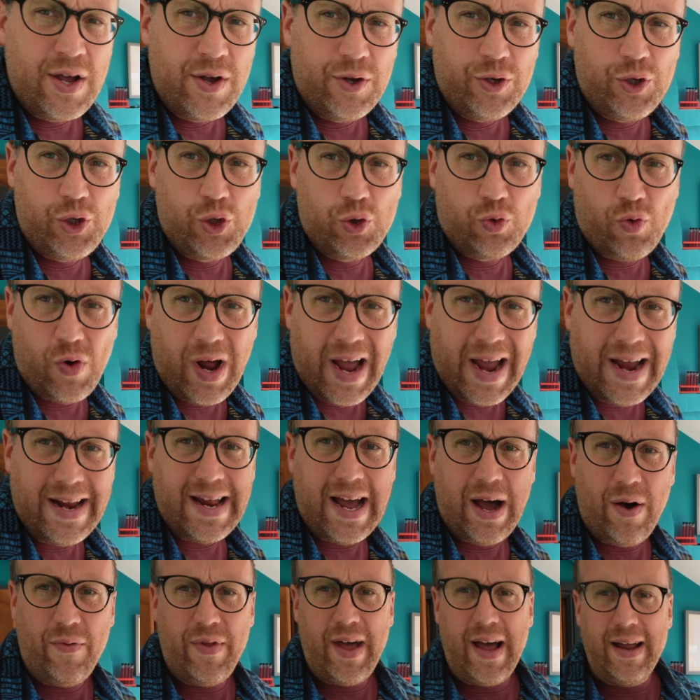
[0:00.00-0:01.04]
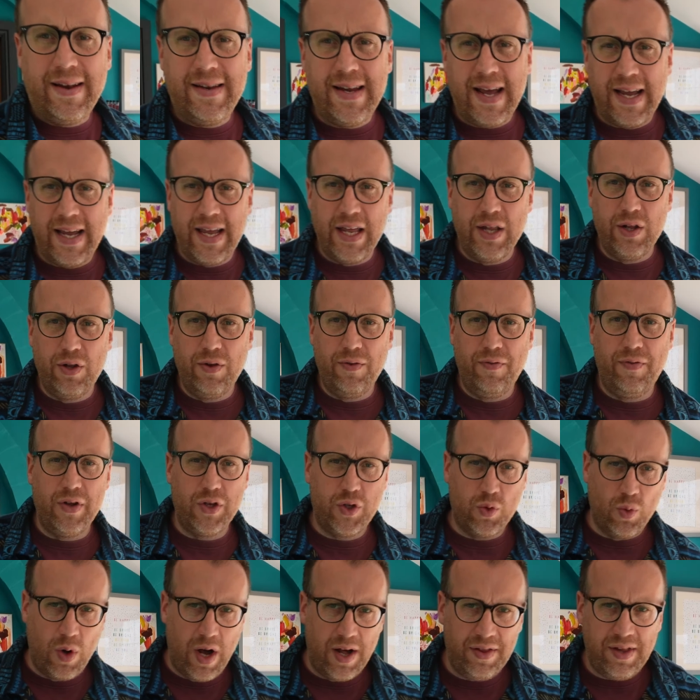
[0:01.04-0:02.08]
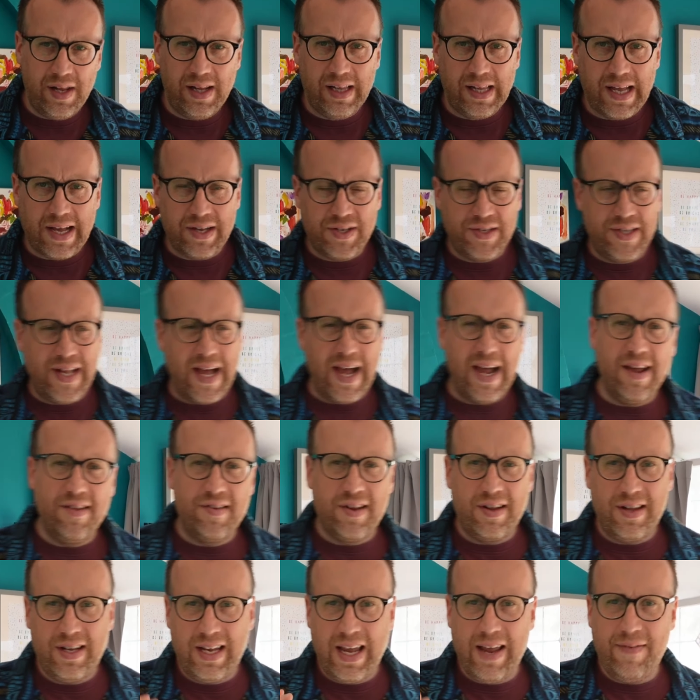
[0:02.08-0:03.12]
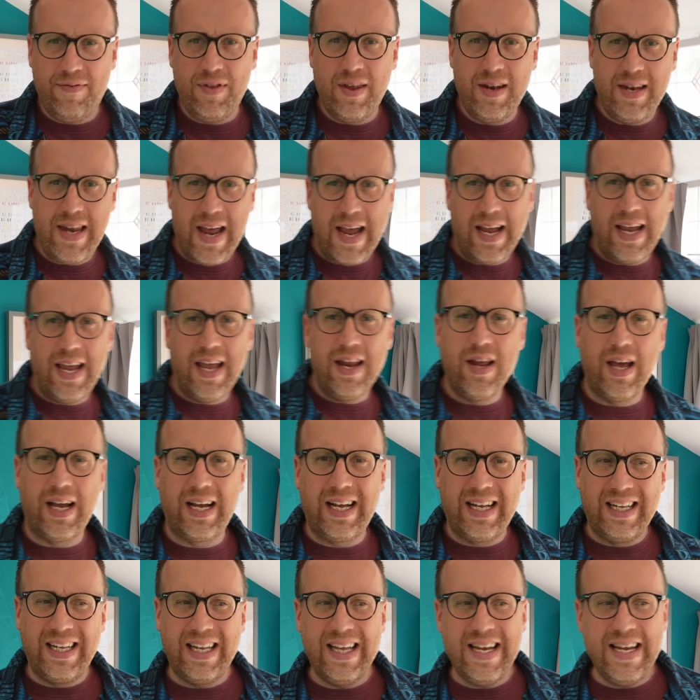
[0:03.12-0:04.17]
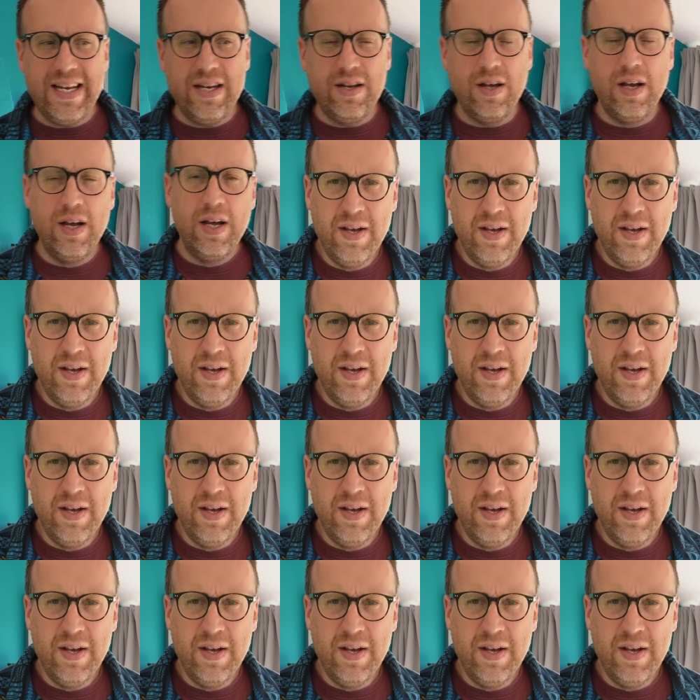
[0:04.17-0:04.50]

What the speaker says: dried out that decking, lovely. So what I did last night is I'd give the decking a clean.